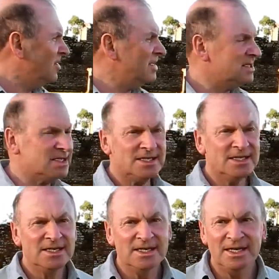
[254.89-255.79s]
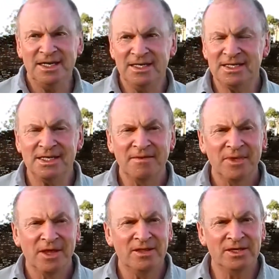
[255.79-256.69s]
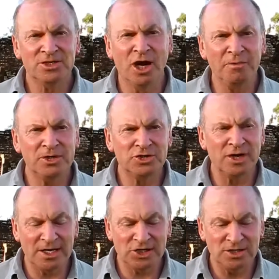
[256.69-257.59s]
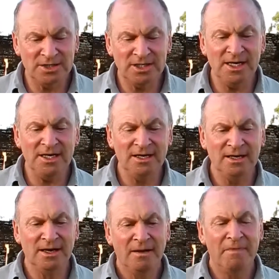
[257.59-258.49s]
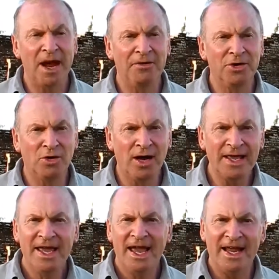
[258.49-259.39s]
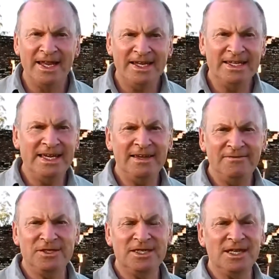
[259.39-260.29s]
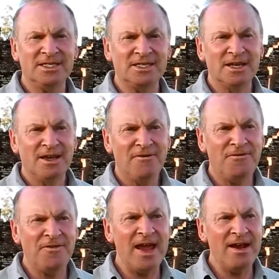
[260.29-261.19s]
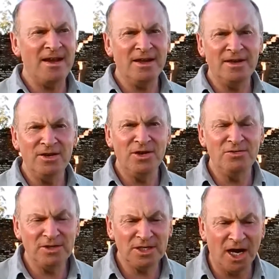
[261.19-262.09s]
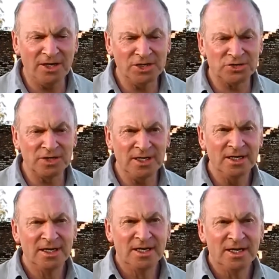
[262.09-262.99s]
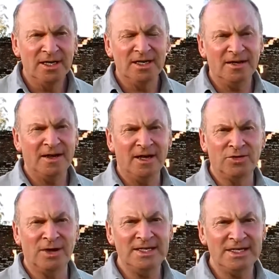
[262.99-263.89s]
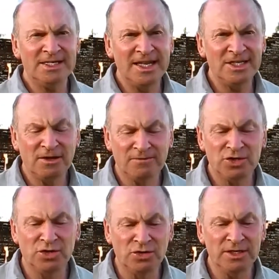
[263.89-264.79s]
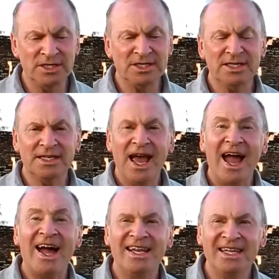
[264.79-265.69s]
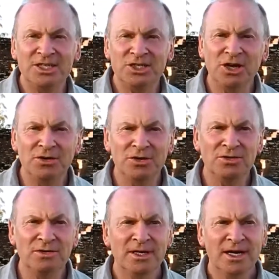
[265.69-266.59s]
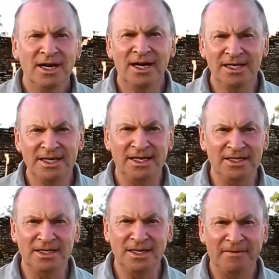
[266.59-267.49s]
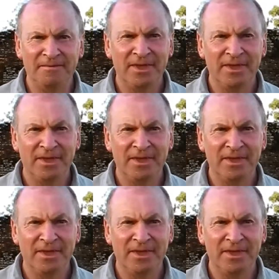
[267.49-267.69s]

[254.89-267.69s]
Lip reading: This is the top attraction in Paraguay, and it gives this fairly unknown country a great sense of tourist and historical identity.